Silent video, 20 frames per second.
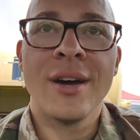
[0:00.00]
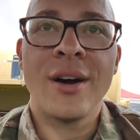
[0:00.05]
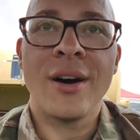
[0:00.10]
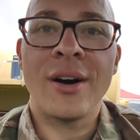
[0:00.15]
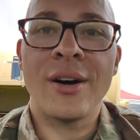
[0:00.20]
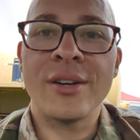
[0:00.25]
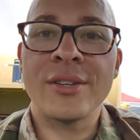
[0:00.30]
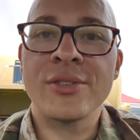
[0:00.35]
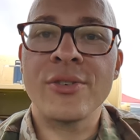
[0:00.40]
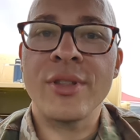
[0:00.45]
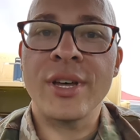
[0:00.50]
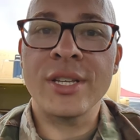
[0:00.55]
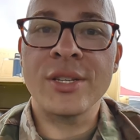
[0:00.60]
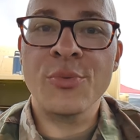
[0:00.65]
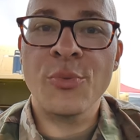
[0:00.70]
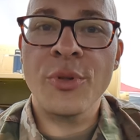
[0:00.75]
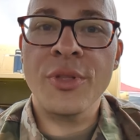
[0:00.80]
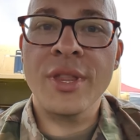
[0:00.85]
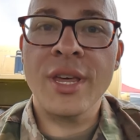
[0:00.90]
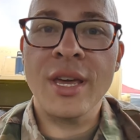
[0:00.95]
Uh, so that's
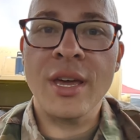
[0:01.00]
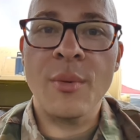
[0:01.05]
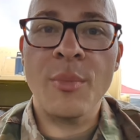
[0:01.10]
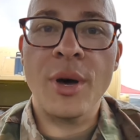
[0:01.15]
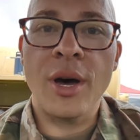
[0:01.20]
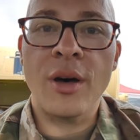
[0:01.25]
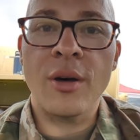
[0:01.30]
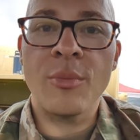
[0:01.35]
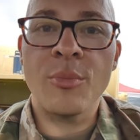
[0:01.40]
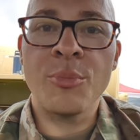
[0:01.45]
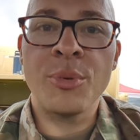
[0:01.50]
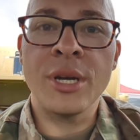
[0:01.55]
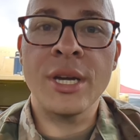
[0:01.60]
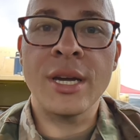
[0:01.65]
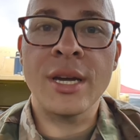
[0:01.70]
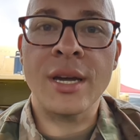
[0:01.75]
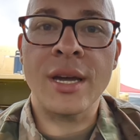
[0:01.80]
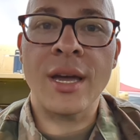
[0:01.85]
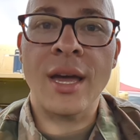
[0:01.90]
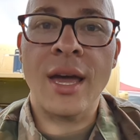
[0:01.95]
one thing about
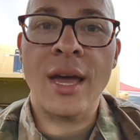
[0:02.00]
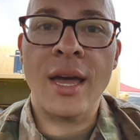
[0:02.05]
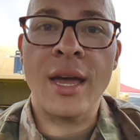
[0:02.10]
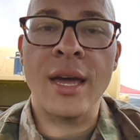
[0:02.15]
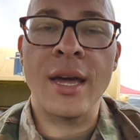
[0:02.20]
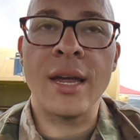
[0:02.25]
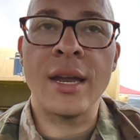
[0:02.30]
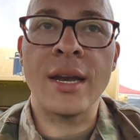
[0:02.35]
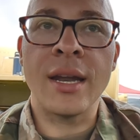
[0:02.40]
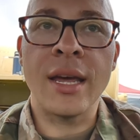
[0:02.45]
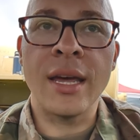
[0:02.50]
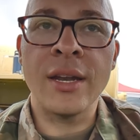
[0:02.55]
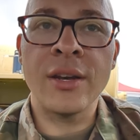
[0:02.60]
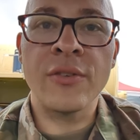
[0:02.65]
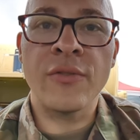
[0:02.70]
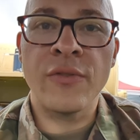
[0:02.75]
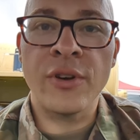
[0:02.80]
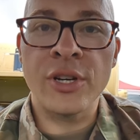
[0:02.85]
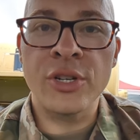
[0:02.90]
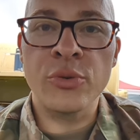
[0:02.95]
being an
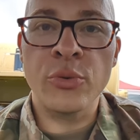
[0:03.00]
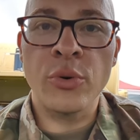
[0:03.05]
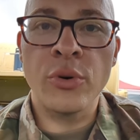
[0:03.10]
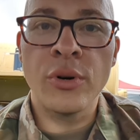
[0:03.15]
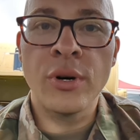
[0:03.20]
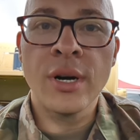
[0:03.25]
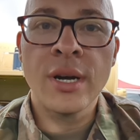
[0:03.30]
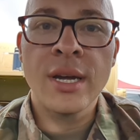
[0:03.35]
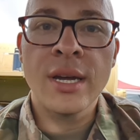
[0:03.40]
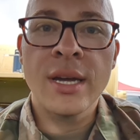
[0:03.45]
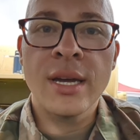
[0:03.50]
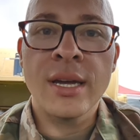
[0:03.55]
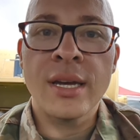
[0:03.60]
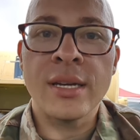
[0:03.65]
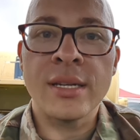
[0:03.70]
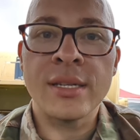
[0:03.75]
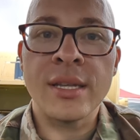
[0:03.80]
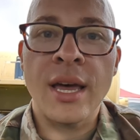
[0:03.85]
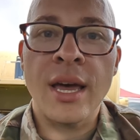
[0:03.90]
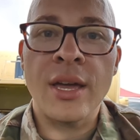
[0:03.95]
individual
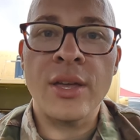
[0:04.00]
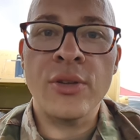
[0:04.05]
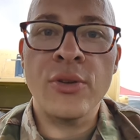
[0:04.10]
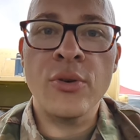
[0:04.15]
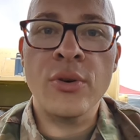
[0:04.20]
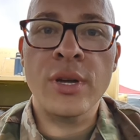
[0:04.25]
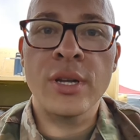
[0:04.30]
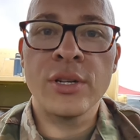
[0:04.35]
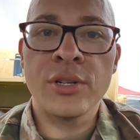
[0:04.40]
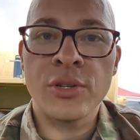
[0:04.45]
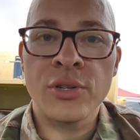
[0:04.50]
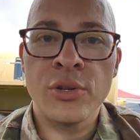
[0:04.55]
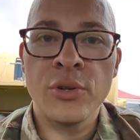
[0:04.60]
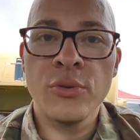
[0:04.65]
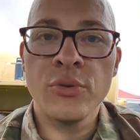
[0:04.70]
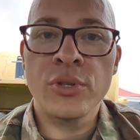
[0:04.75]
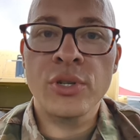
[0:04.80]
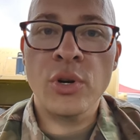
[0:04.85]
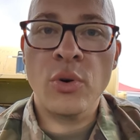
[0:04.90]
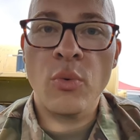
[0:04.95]
is that you can
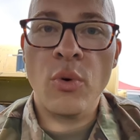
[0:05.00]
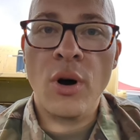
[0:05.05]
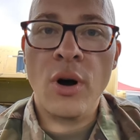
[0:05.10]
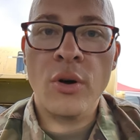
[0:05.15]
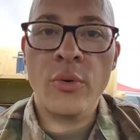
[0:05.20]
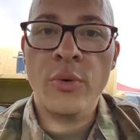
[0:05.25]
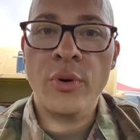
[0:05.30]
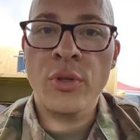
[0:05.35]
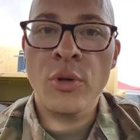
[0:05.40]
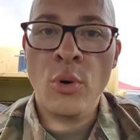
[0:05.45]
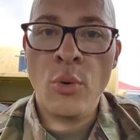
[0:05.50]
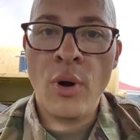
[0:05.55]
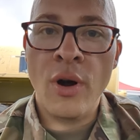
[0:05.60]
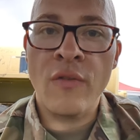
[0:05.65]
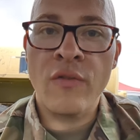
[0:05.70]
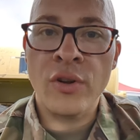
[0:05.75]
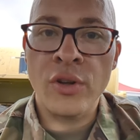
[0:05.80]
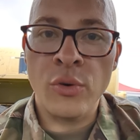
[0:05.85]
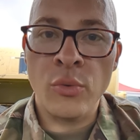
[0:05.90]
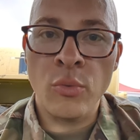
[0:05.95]
choose to walk with
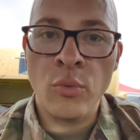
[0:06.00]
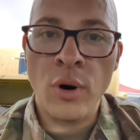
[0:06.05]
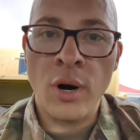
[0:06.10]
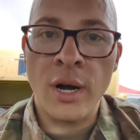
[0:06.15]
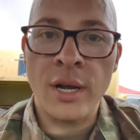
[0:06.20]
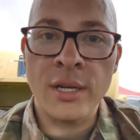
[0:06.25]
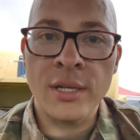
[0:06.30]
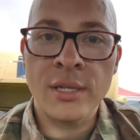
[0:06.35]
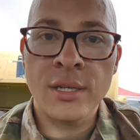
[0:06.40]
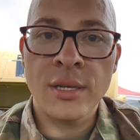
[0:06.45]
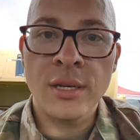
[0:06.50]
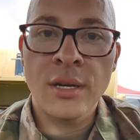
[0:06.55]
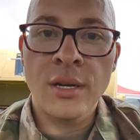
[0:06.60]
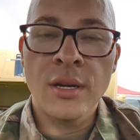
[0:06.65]
whoever you want.